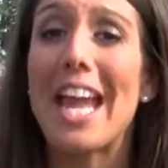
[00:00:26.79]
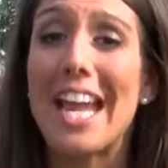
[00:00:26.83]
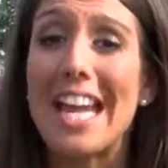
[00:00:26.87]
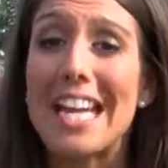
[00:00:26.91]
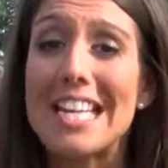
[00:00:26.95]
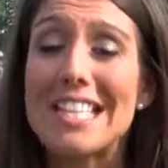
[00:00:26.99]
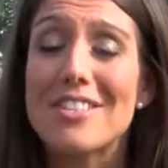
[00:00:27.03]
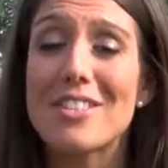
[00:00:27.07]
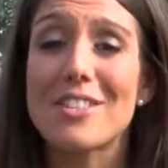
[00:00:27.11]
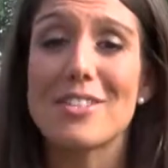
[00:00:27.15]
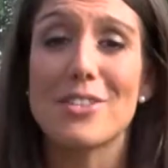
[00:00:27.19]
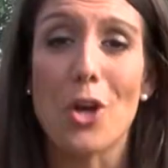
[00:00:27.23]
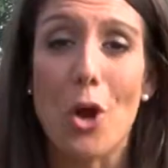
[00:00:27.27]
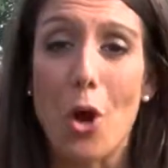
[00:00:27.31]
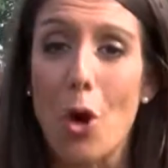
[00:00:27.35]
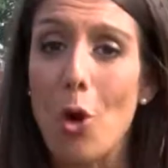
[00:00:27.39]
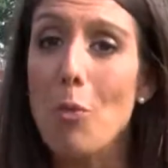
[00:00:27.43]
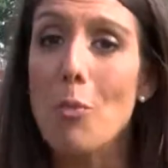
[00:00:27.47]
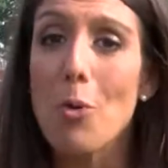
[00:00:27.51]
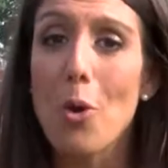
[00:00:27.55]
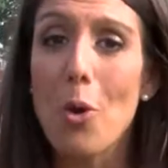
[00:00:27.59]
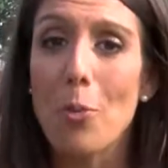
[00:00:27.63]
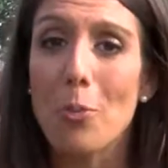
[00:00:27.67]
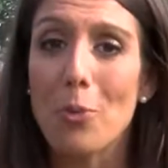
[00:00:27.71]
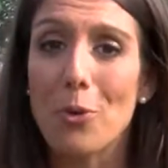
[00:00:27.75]
and this
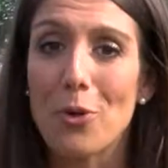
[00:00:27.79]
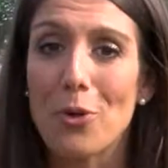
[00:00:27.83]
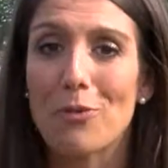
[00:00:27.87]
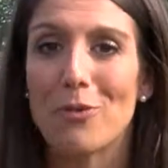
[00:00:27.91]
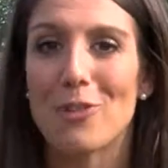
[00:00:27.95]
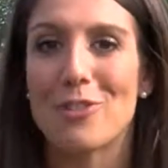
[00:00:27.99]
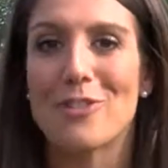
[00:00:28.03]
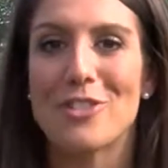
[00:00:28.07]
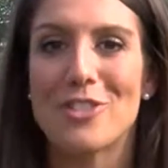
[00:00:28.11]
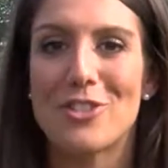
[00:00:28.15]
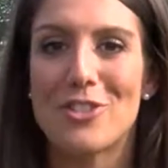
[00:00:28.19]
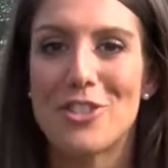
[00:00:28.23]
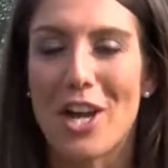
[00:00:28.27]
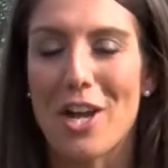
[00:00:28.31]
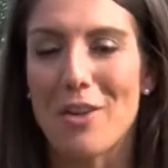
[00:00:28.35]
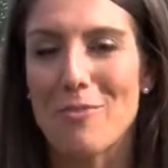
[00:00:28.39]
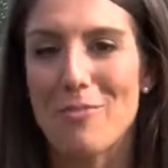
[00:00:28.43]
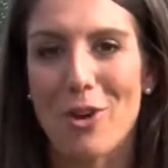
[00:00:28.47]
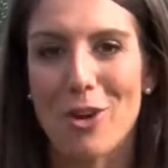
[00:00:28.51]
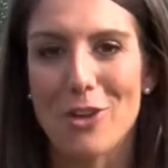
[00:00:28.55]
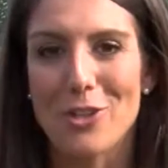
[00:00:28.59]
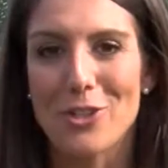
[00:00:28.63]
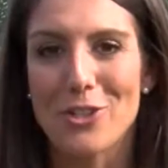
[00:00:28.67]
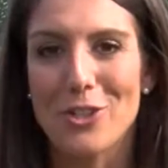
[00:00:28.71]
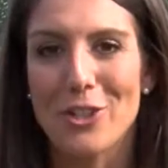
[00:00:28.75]
home opener versus John
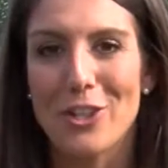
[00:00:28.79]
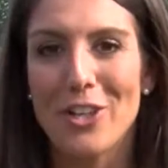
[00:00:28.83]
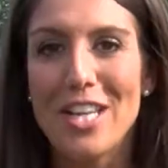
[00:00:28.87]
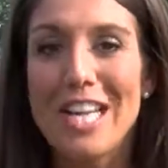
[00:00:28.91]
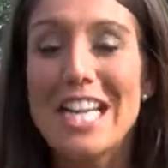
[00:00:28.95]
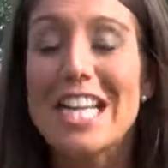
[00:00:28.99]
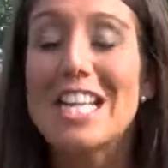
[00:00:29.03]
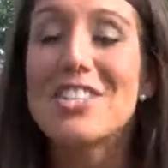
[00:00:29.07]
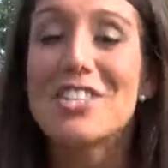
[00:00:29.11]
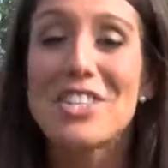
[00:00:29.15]
Marshall.